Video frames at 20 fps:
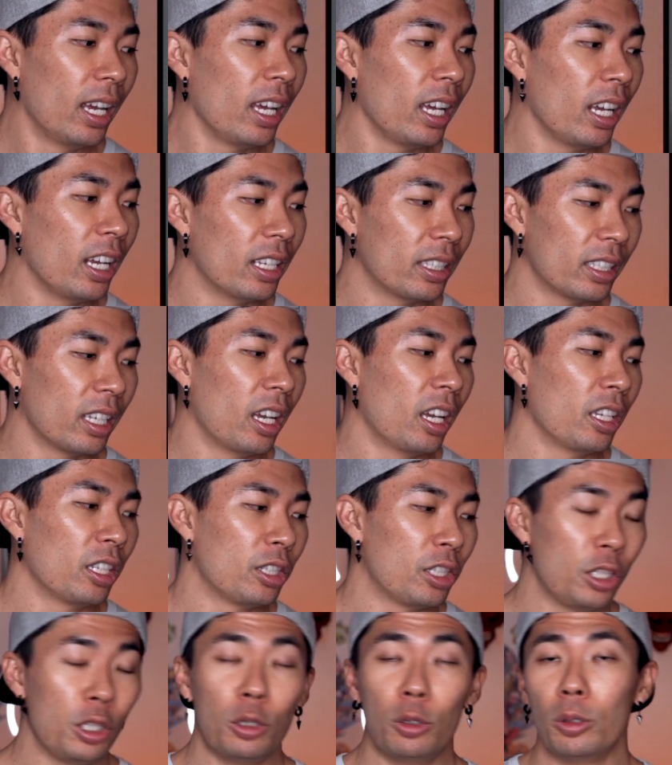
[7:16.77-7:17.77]
His
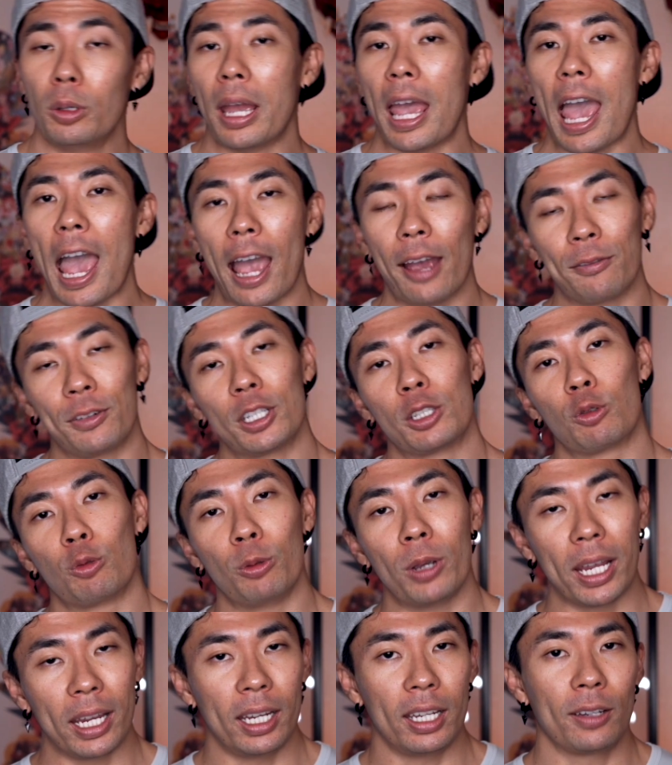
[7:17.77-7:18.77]
new average
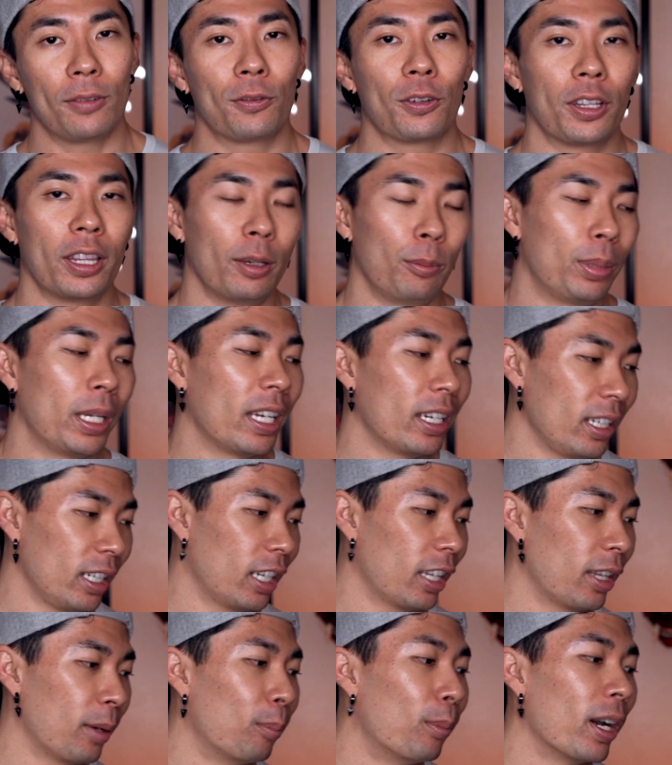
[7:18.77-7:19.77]
weigh-in for the beginning
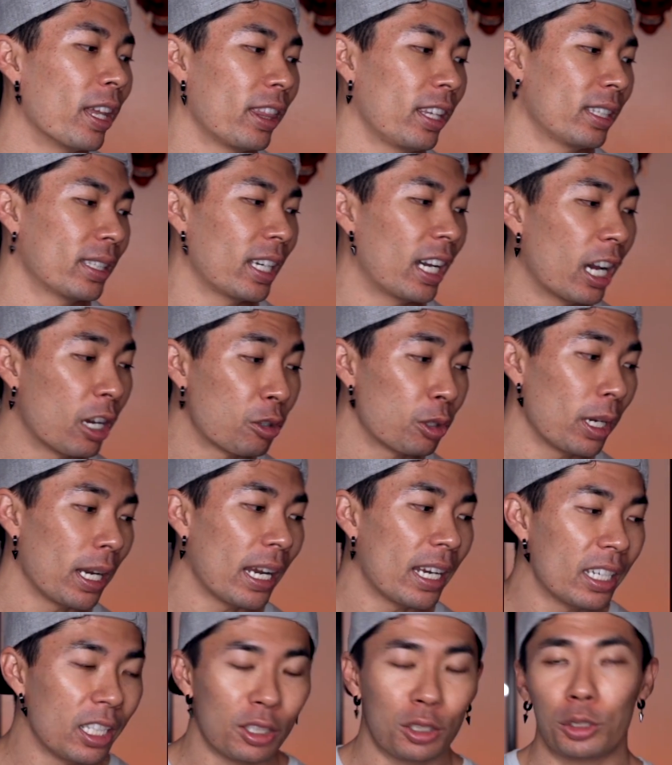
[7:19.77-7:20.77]
of the month is
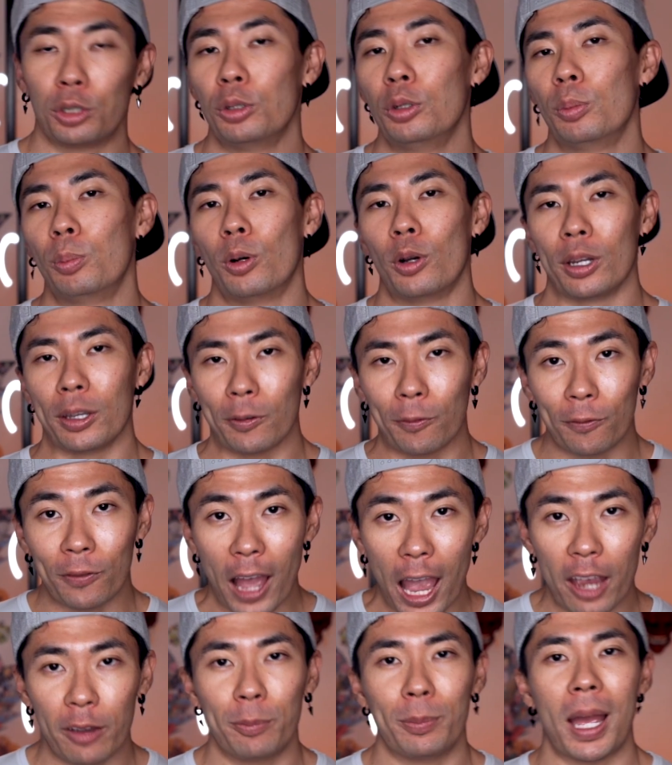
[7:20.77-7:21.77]

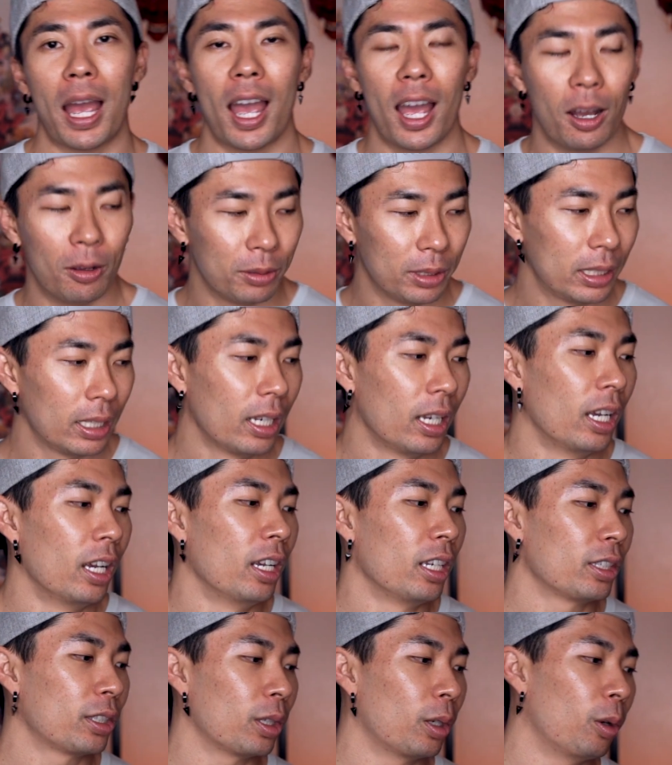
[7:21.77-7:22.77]
182.5 pounds.
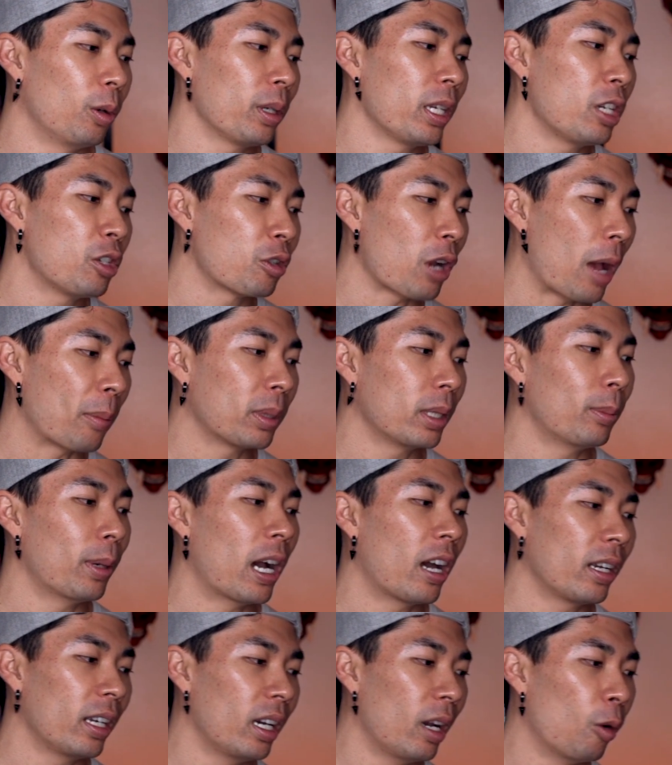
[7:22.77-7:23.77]
So he dropped
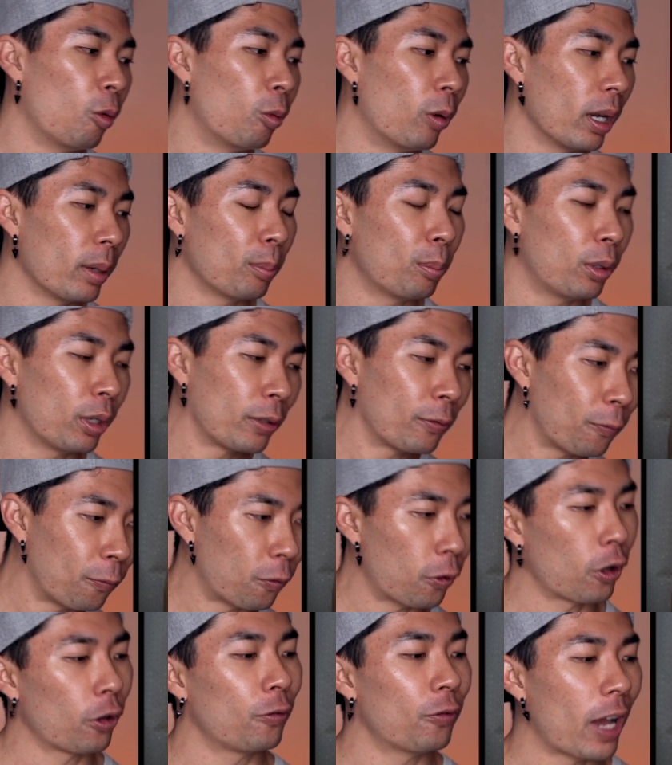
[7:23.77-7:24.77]
about
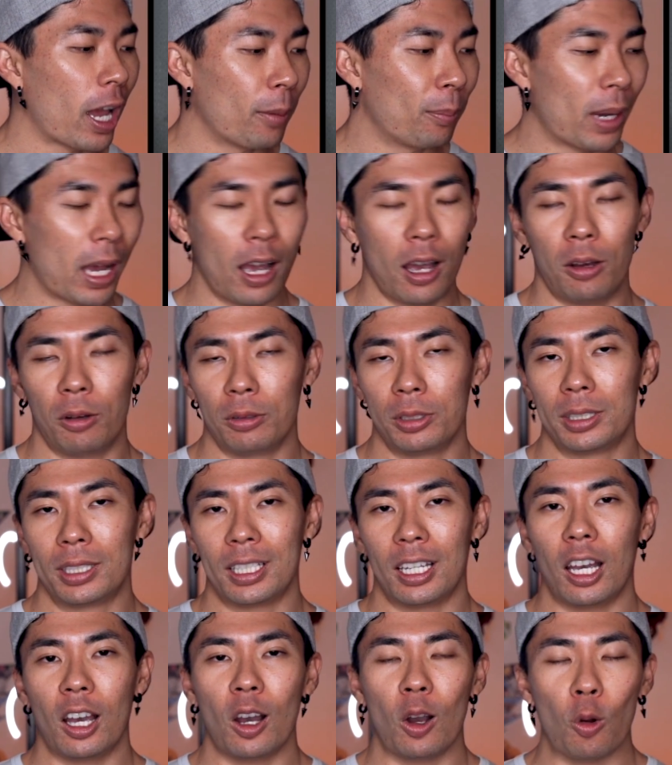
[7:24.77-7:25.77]
1.45 pounds
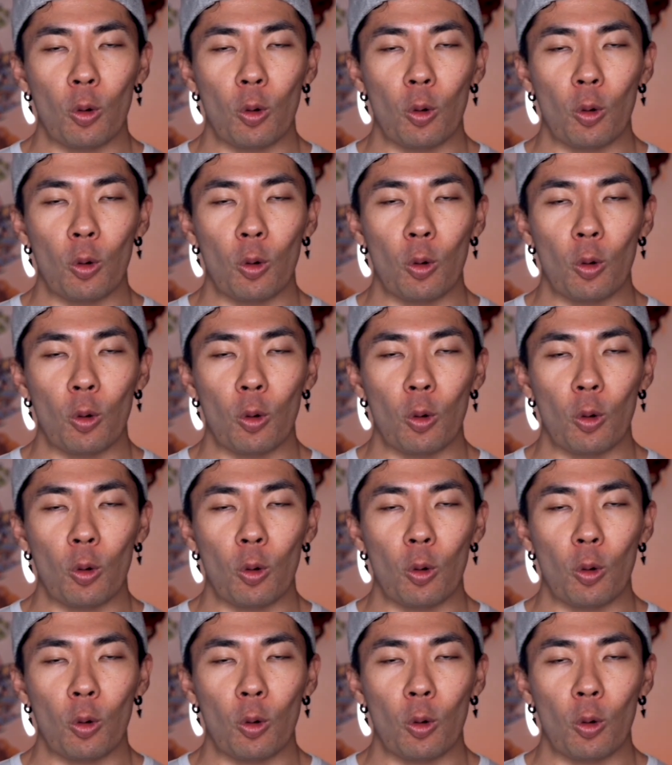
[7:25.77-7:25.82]
a